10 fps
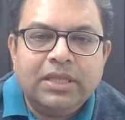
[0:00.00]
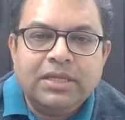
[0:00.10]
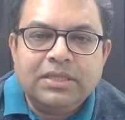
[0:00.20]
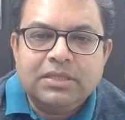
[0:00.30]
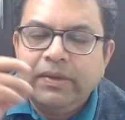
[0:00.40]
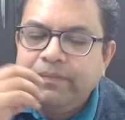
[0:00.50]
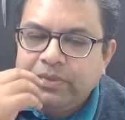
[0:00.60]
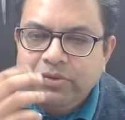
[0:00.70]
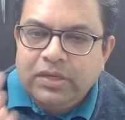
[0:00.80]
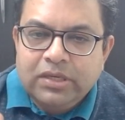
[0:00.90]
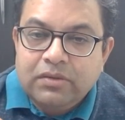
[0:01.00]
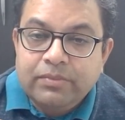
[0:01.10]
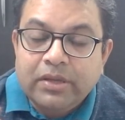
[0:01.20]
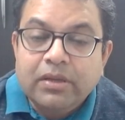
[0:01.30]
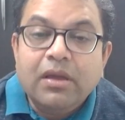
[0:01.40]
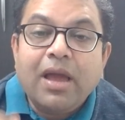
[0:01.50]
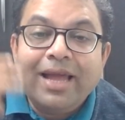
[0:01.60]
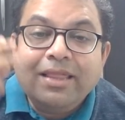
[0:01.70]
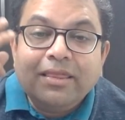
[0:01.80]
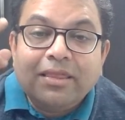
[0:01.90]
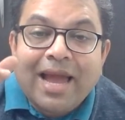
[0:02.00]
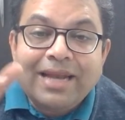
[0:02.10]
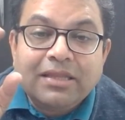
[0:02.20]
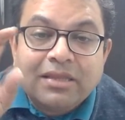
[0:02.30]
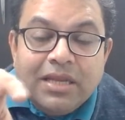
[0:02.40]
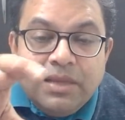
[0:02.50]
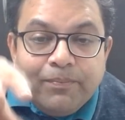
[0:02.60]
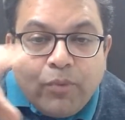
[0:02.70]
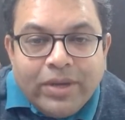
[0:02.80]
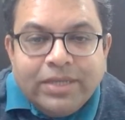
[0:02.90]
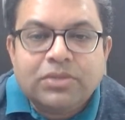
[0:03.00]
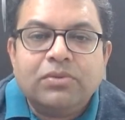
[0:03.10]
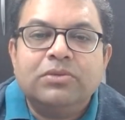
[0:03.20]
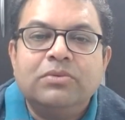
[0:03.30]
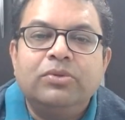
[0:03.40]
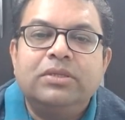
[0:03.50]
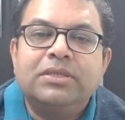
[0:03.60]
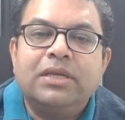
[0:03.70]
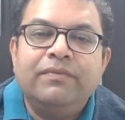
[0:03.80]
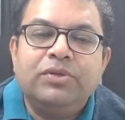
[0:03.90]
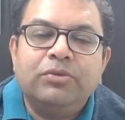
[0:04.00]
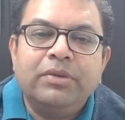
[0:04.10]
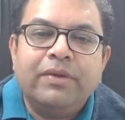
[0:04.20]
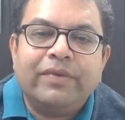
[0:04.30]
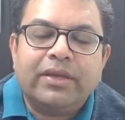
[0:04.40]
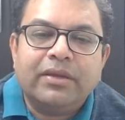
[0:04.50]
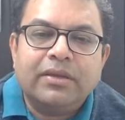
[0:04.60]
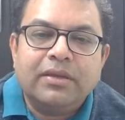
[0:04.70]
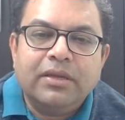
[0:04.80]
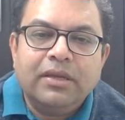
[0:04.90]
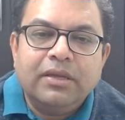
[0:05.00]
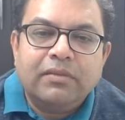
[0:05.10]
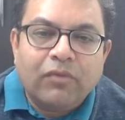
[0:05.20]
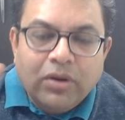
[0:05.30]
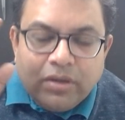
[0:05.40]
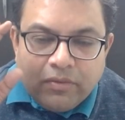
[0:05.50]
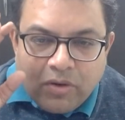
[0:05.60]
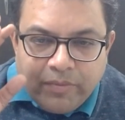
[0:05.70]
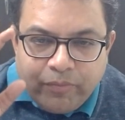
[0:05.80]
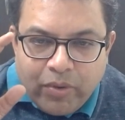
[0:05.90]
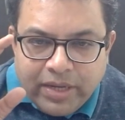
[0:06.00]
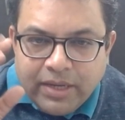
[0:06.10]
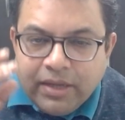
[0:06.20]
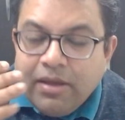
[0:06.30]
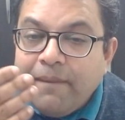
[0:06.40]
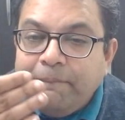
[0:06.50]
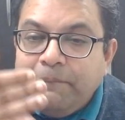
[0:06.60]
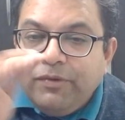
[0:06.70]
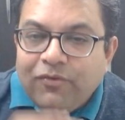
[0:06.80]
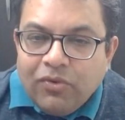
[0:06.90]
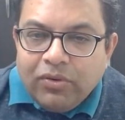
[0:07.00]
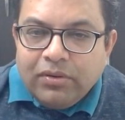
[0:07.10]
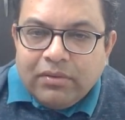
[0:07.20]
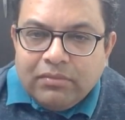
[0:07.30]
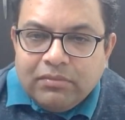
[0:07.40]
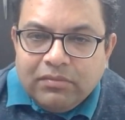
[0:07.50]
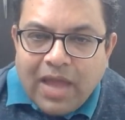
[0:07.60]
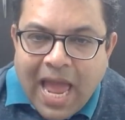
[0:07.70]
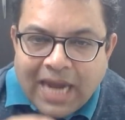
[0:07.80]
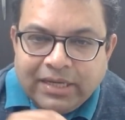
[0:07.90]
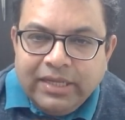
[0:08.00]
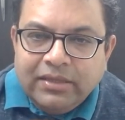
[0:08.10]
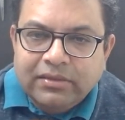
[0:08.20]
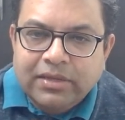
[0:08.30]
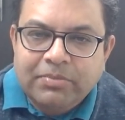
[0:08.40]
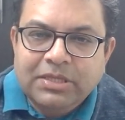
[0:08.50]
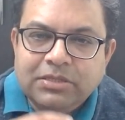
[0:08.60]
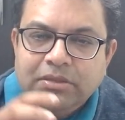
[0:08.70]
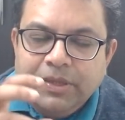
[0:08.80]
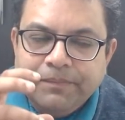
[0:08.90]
things you need to be. And at three points also Buddha said we should be aware. What what point? Before acting that means